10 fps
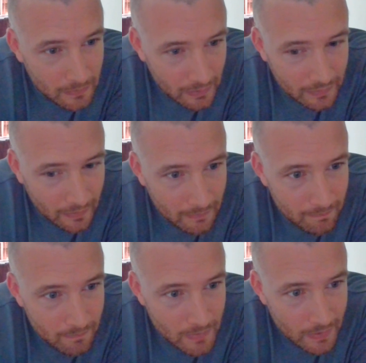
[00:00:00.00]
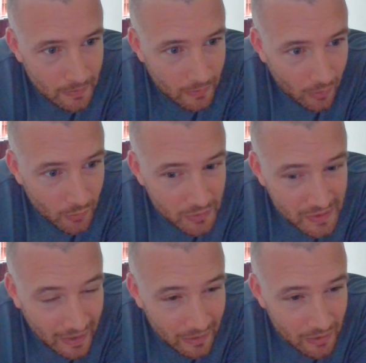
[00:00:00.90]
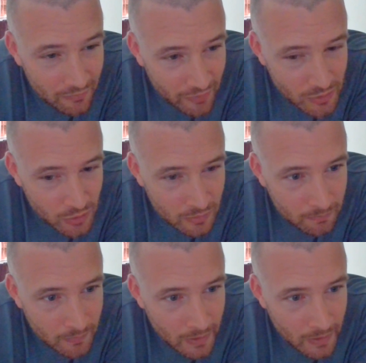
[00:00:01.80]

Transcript: like that, on a television.